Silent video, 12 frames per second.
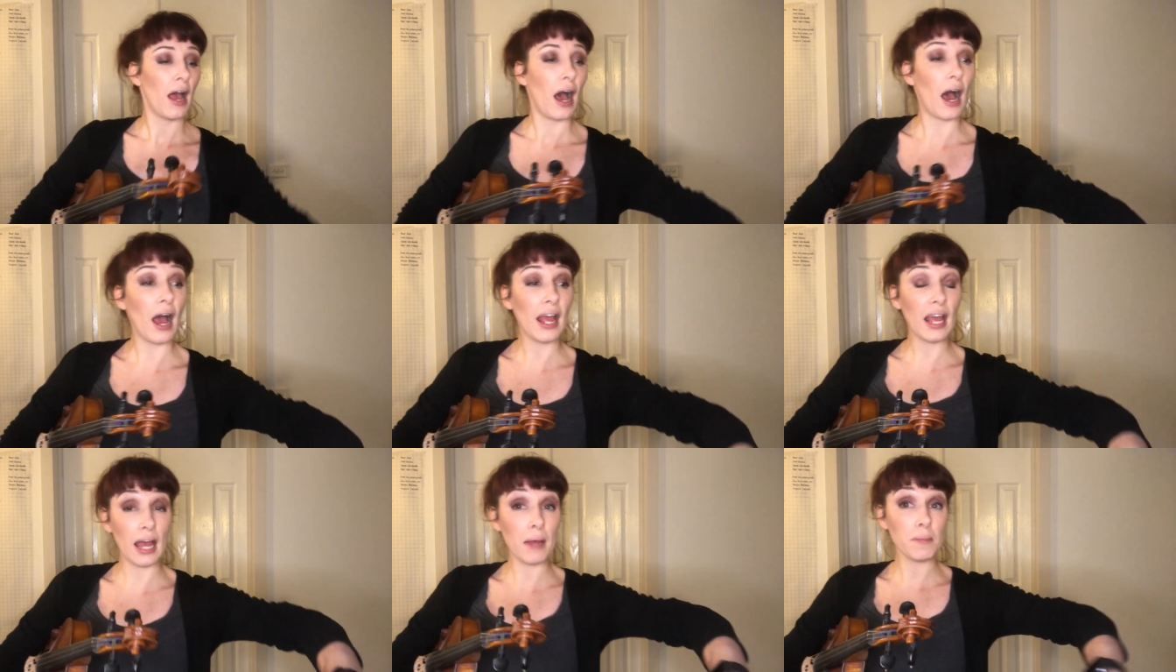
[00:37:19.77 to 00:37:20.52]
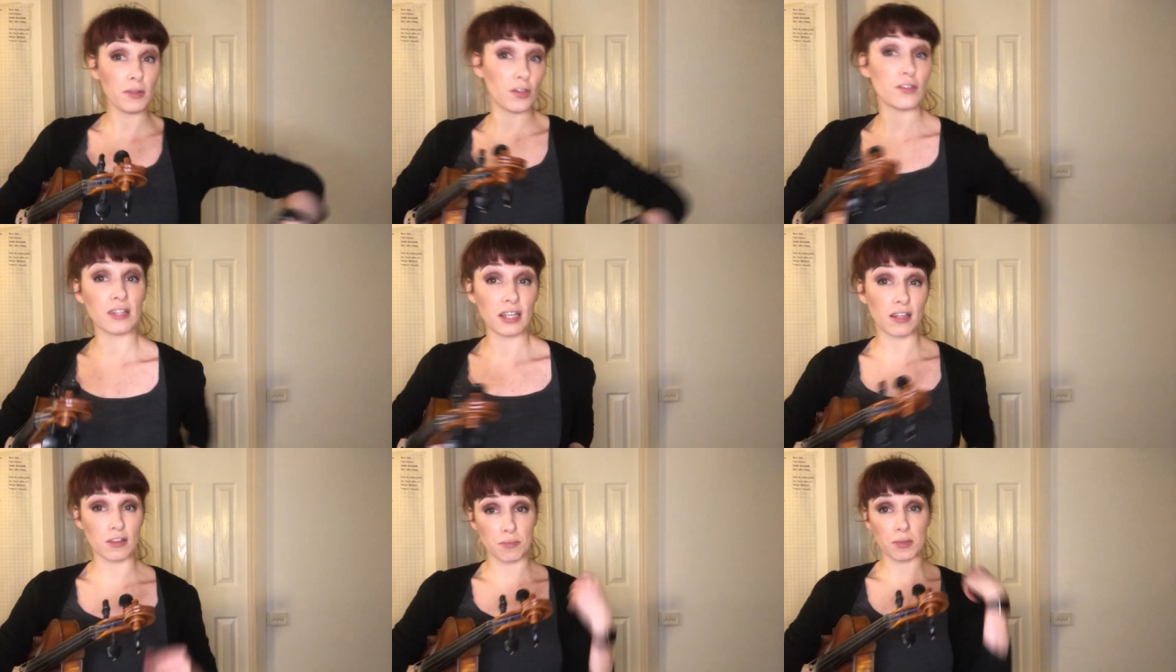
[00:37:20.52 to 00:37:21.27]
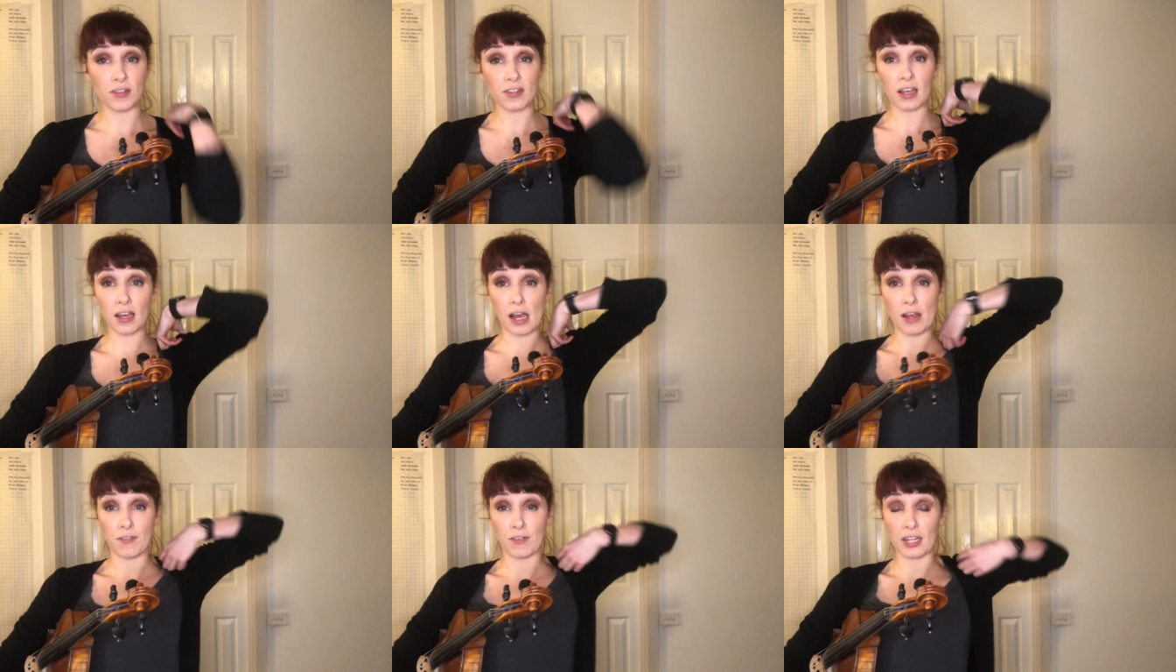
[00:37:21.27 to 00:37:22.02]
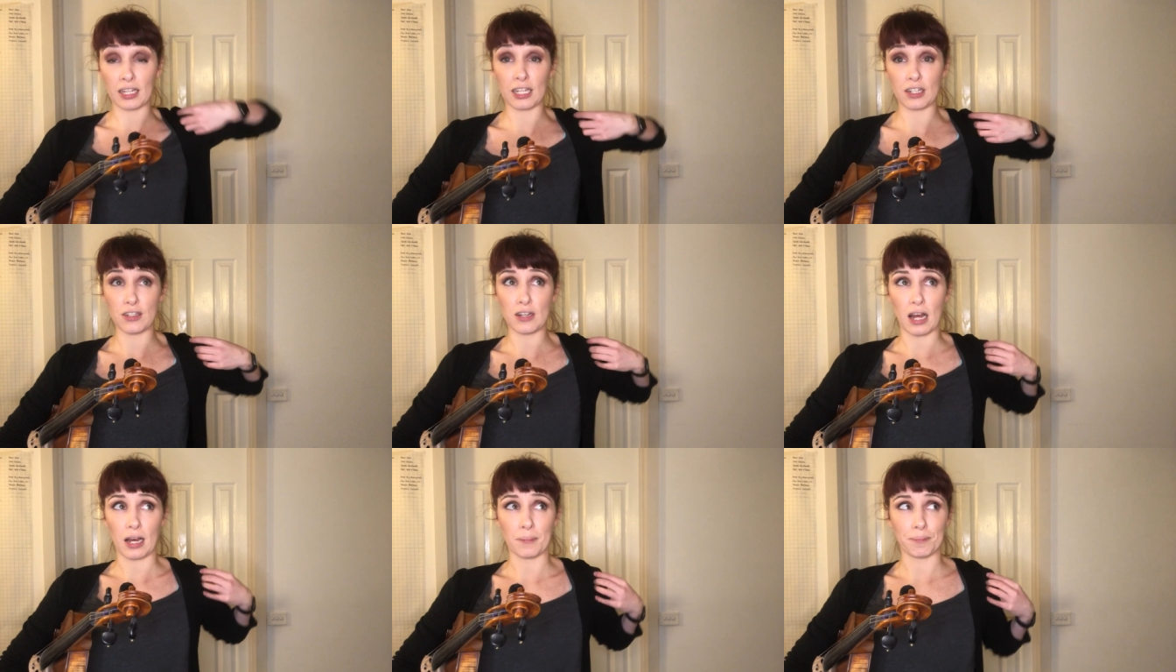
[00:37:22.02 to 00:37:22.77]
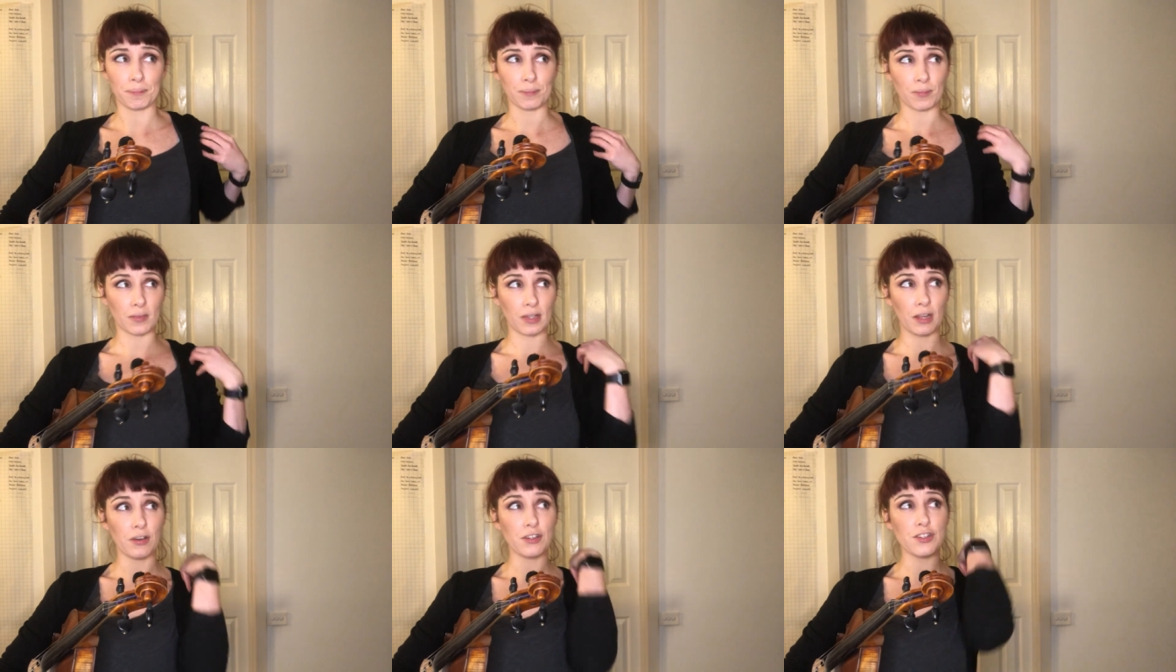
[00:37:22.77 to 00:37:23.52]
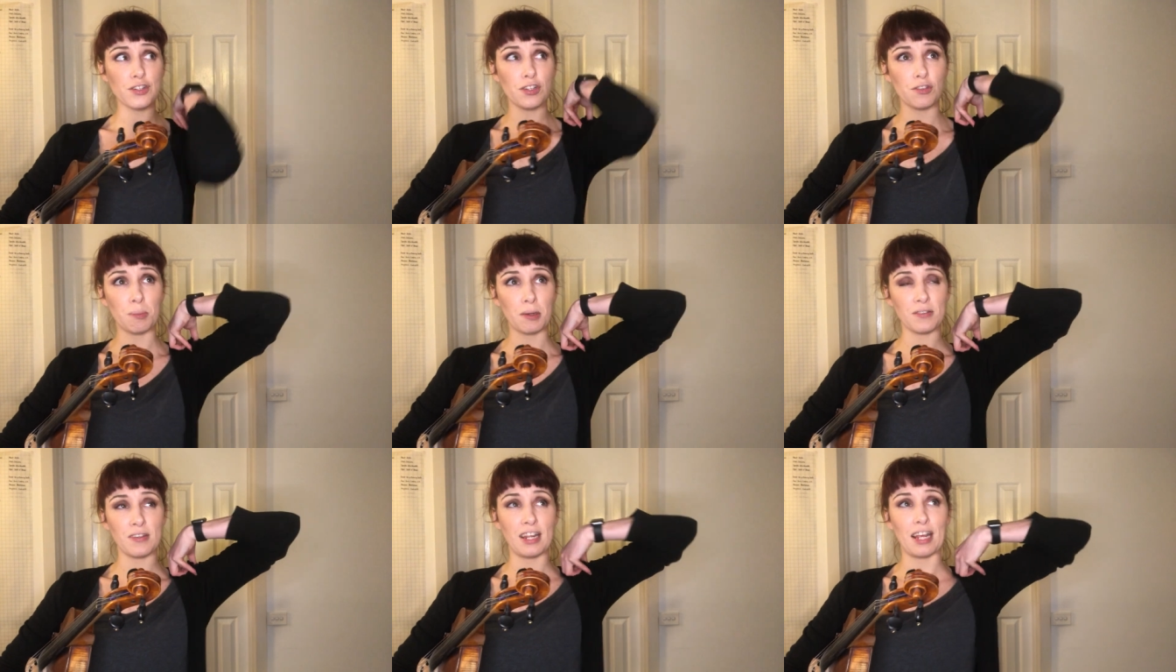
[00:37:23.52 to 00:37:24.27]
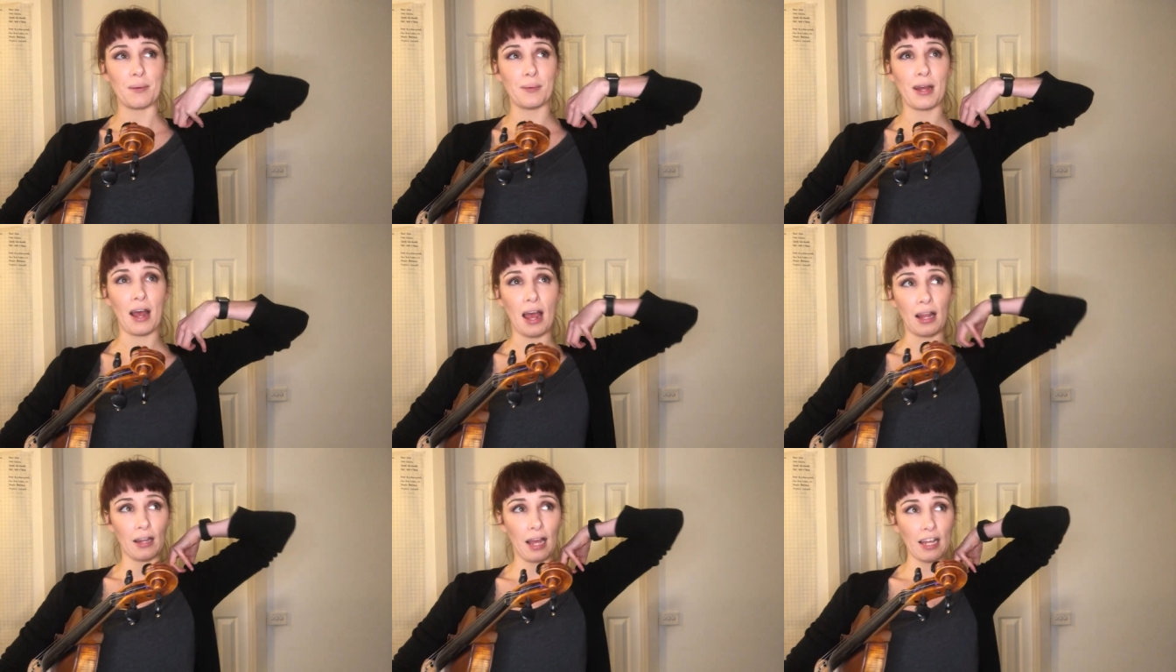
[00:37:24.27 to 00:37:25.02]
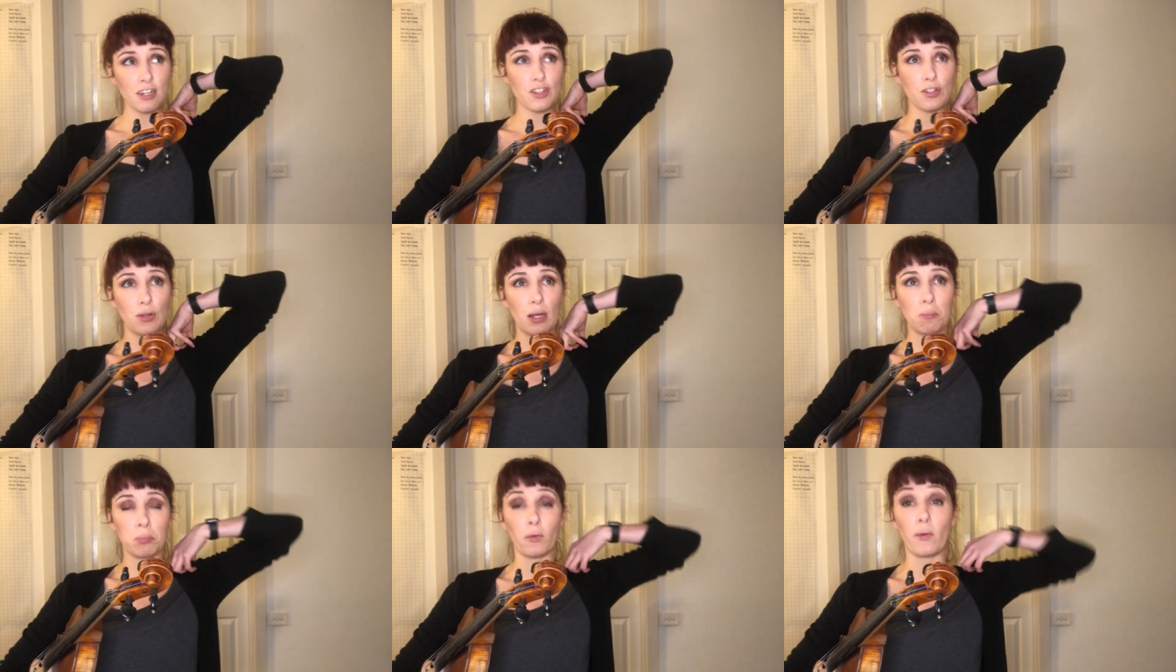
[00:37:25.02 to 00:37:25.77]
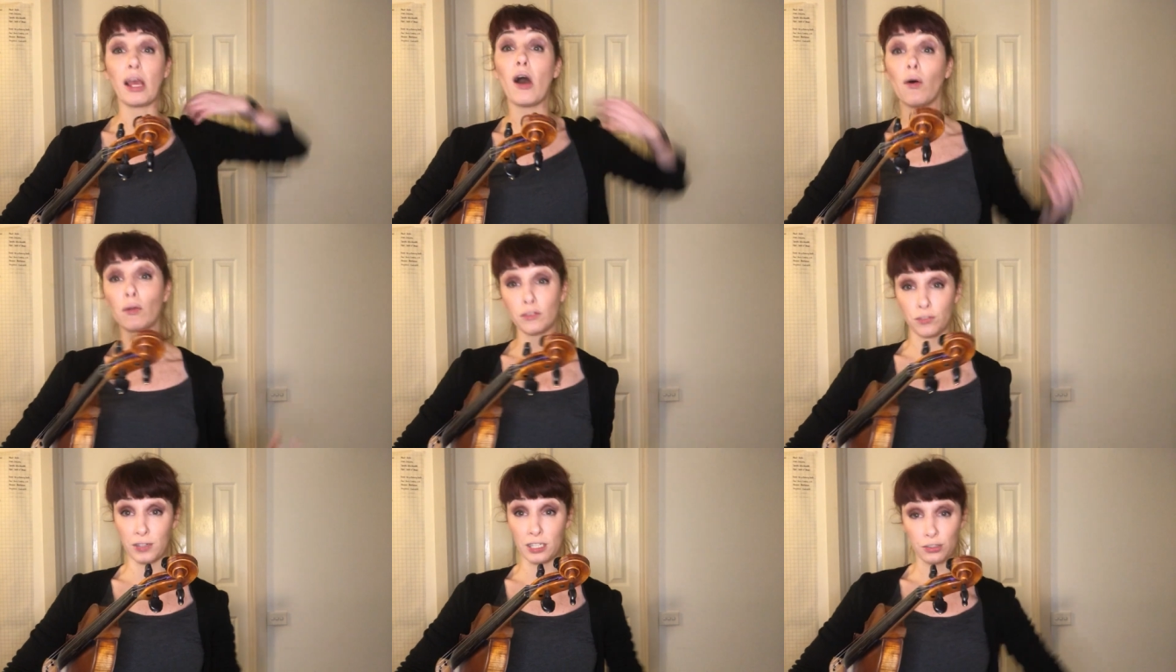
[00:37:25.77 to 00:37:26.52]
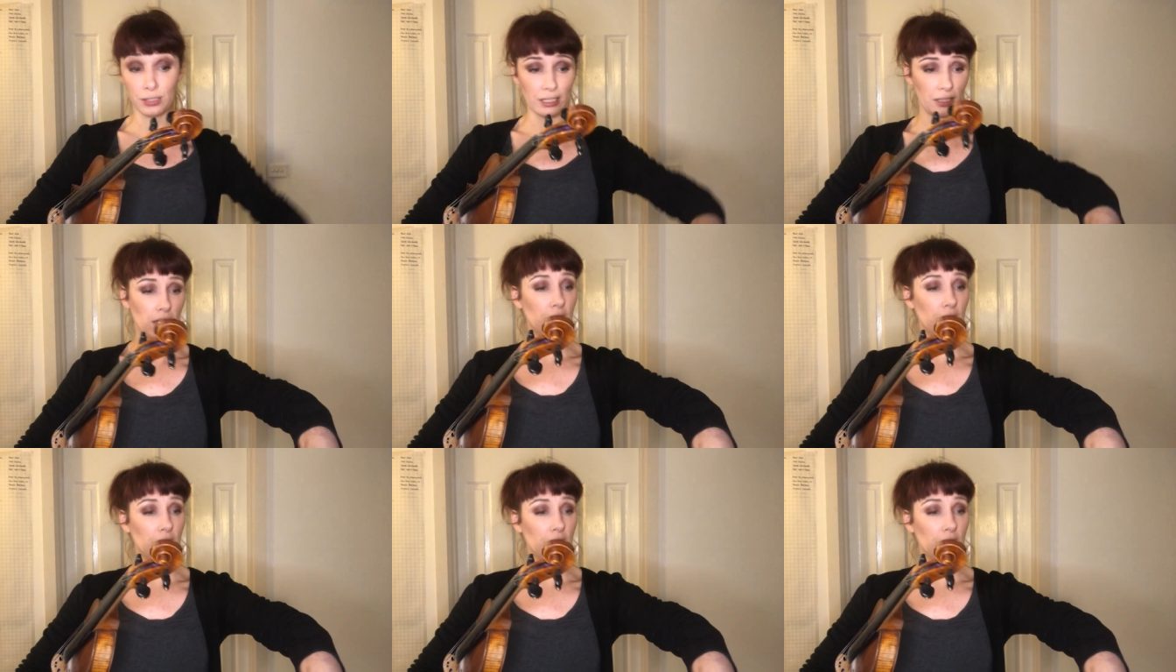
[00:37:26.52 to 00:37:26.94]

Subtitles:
I am using the music. I really, there are 2 spots in here where I like to employ old fingering.